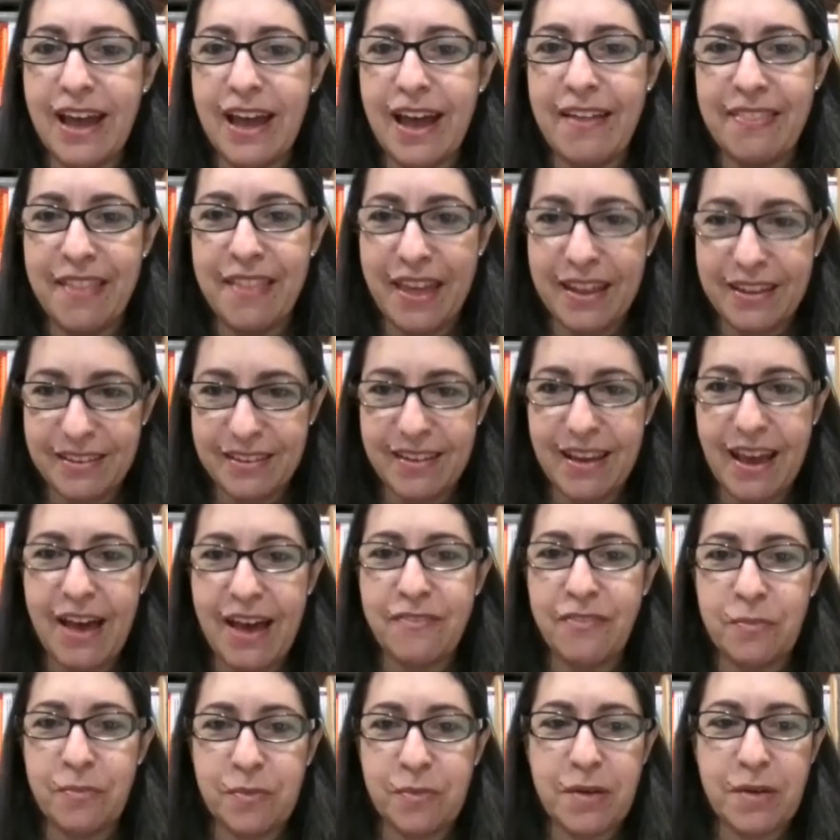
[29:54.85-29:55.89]
And then to
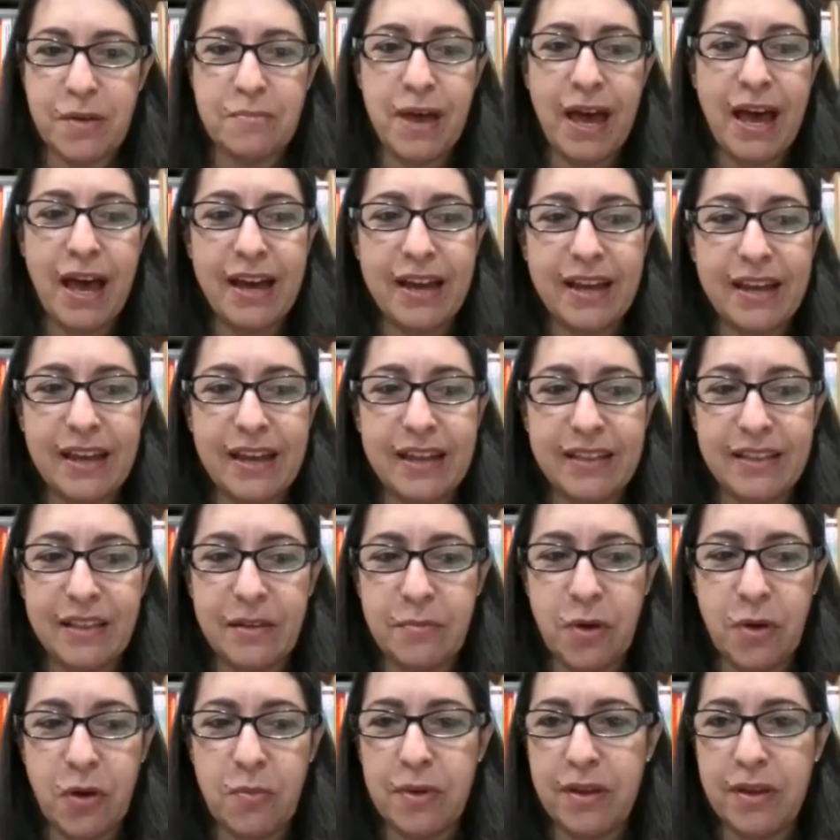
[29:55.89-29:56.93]
have him come back at the
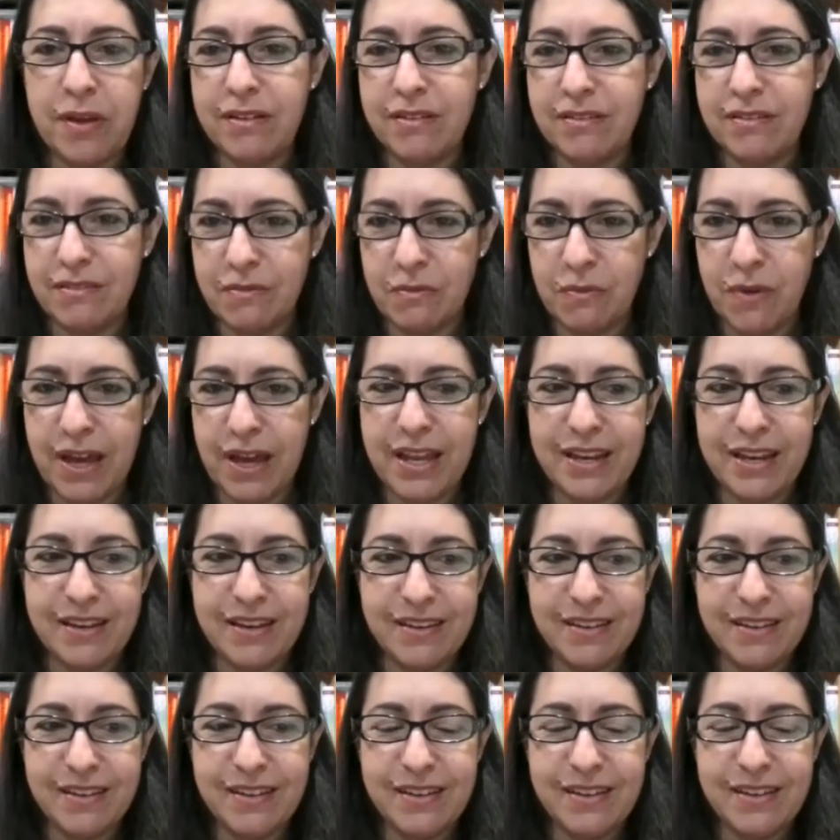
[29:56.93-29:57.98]
moment when
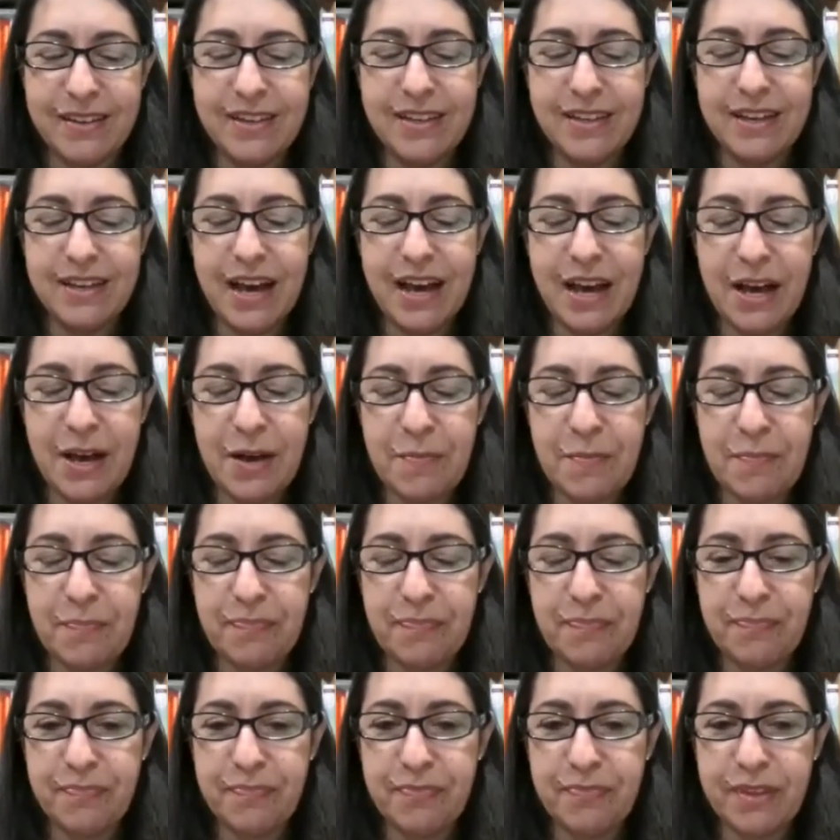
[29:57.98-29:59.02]

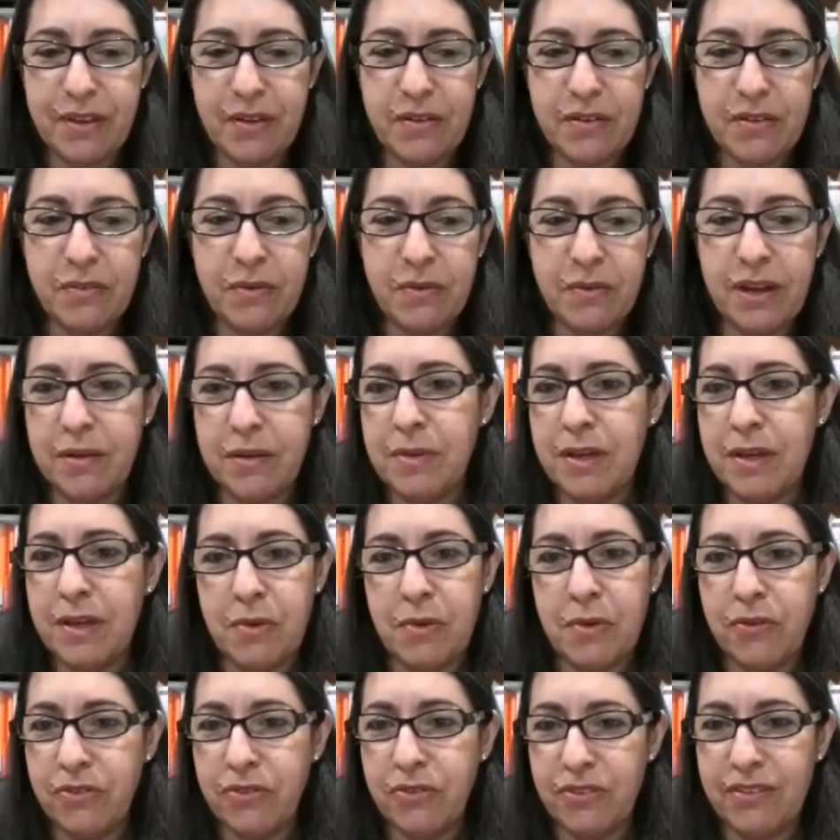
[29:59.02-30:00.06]
Emil
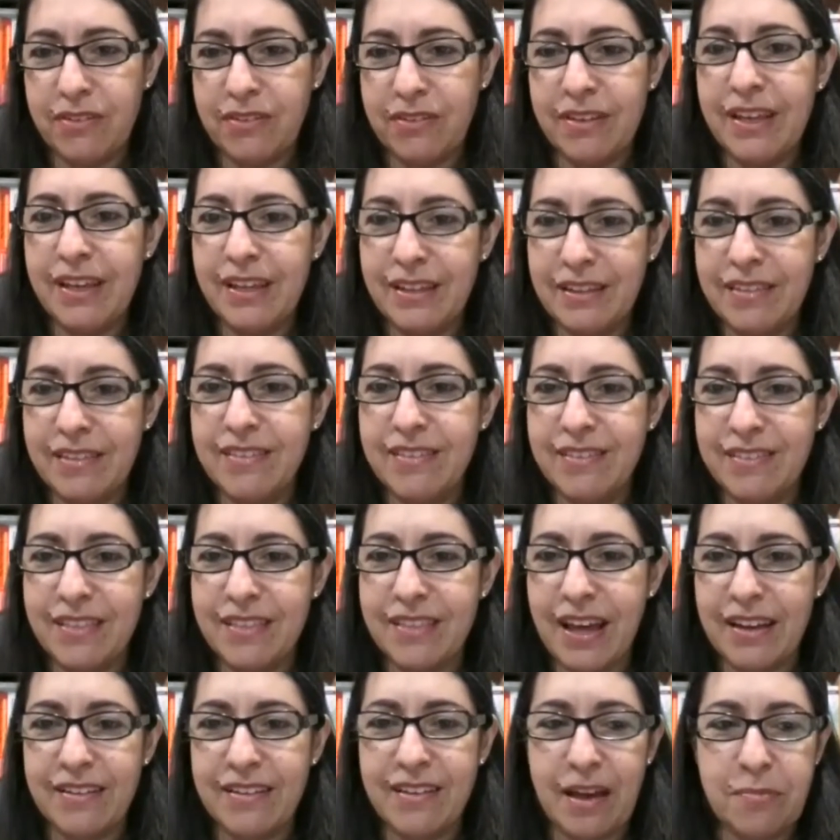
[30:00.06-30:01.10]
most needs
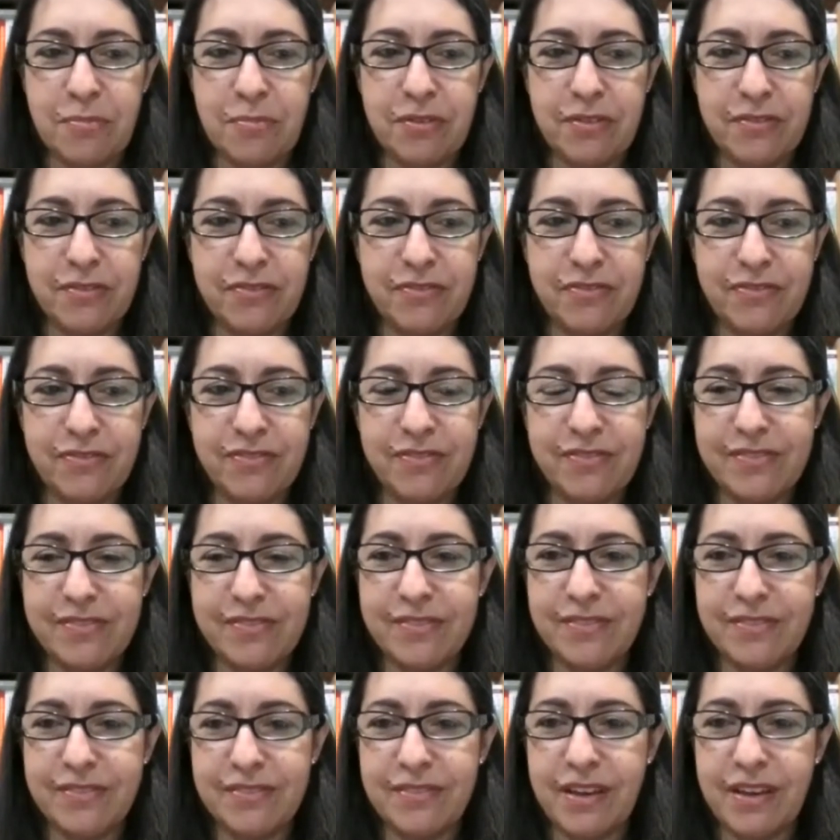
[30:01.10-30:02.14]
that type of
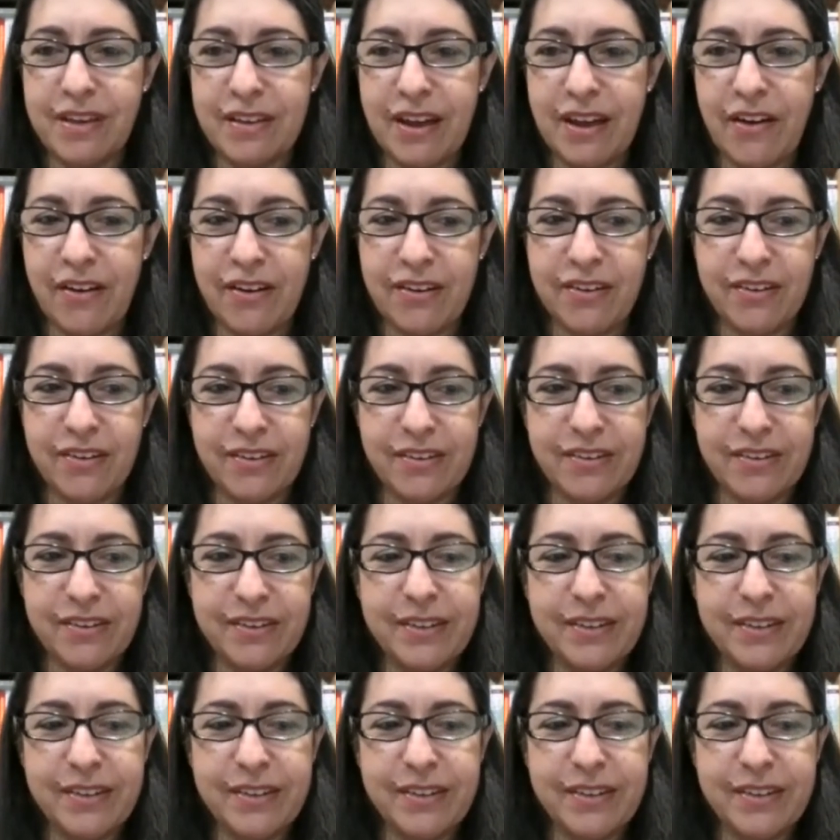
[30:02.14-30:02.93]
a character.